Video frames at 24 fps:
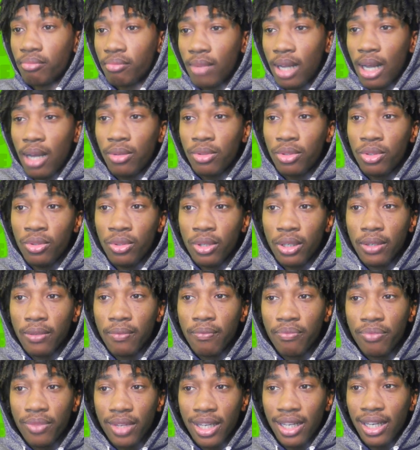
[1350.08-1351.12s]
I'll do it.
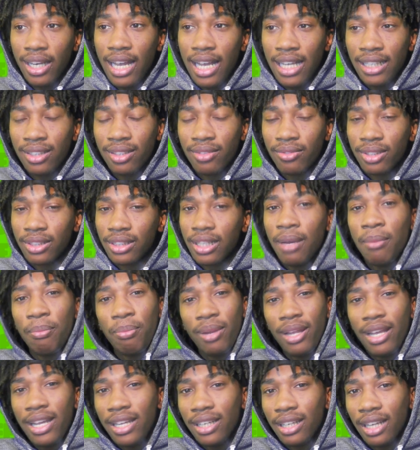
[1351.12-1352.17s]
And Last of Us, I'm
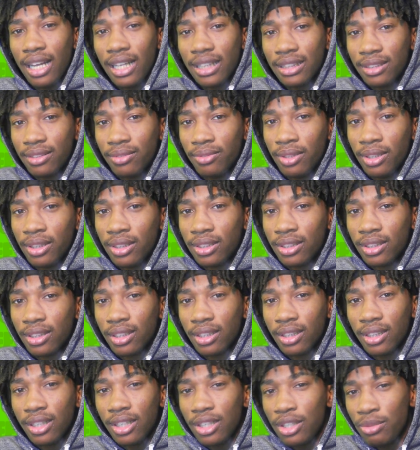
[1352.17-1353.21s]
playing Last of
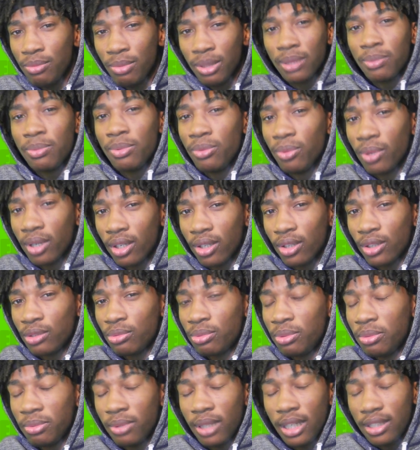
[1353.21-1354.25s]
Us. You must be one of those
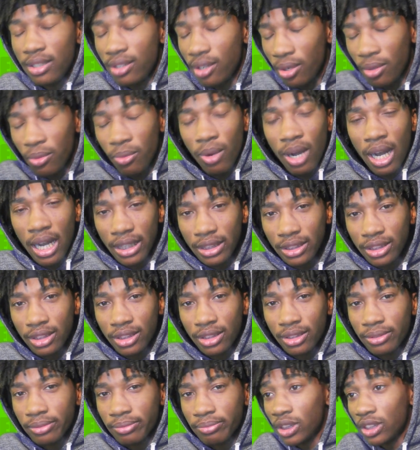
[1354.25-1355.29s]
people that don't
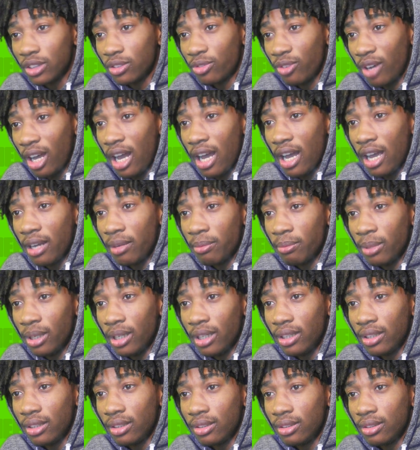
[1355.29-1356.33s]
watch, which is fine,
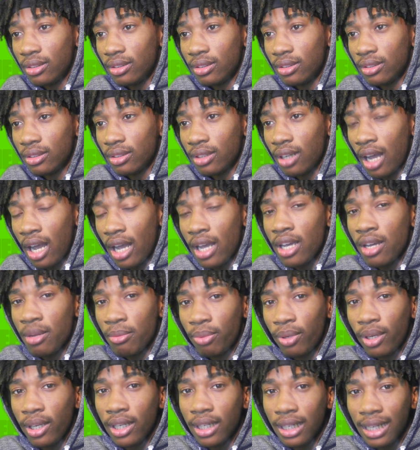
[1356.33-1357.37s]
but I am
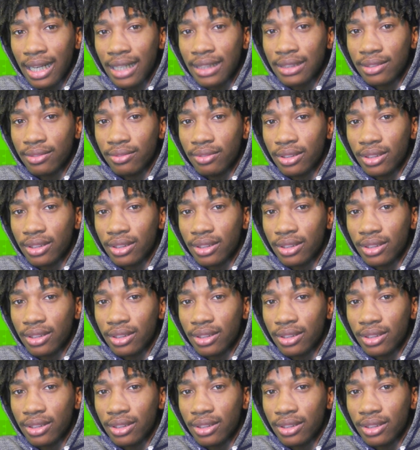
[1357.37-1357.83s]
playing Last of